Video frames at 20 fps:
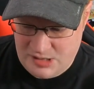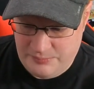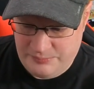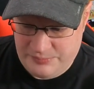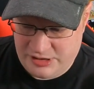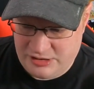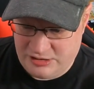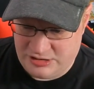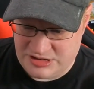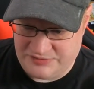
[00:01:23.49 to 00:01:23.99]

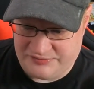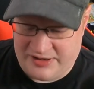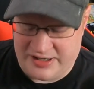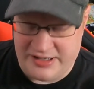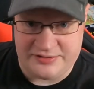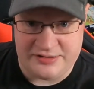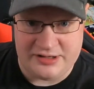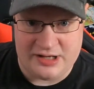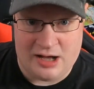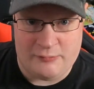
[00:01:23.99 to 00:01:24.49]
because if
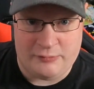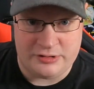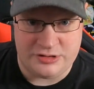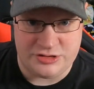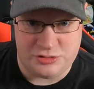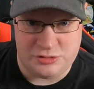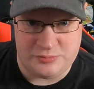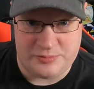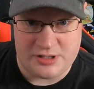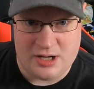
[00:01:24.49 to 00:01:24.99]
anything, I want
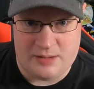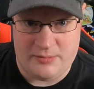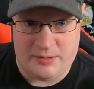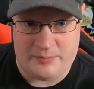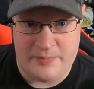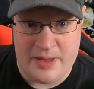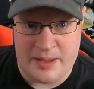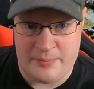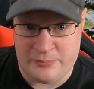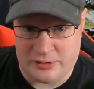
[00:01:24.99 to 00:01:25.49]
you to become a
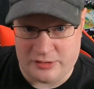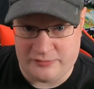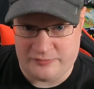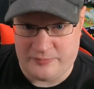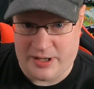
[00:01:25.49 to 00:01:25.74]
member of